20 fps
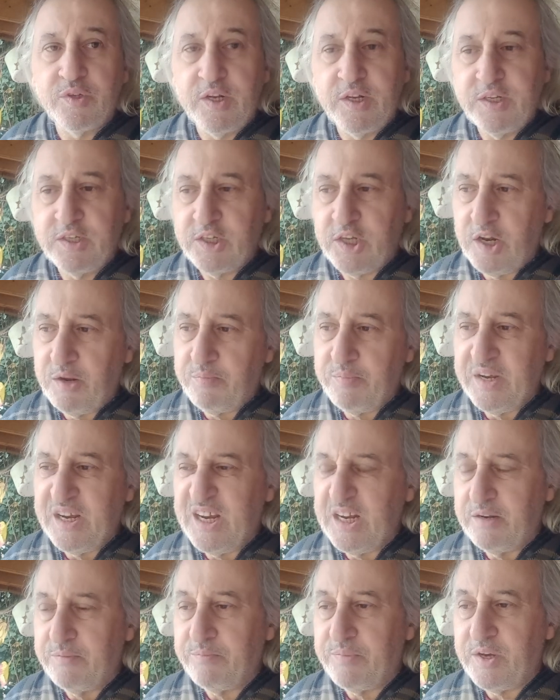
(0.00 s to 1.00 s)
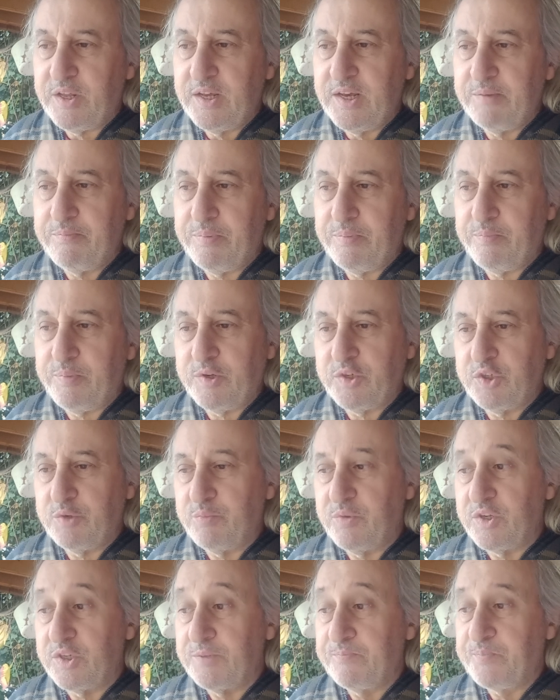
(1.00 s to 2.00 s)
and it's going to be eaten by the
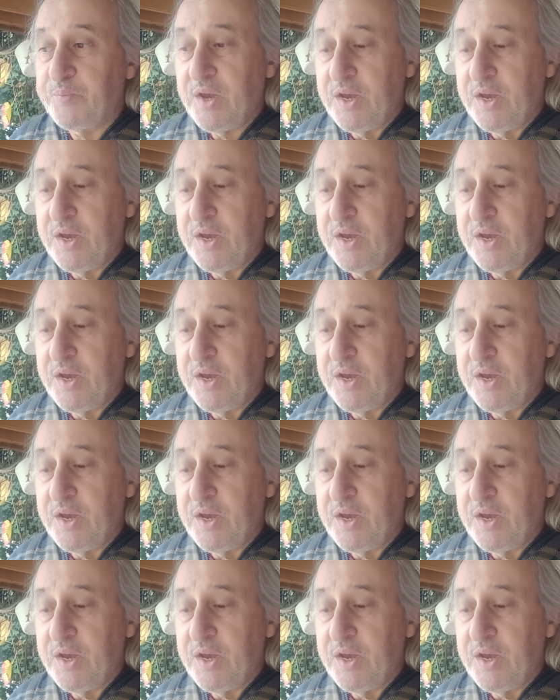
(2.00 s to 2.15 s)
hippopotamus.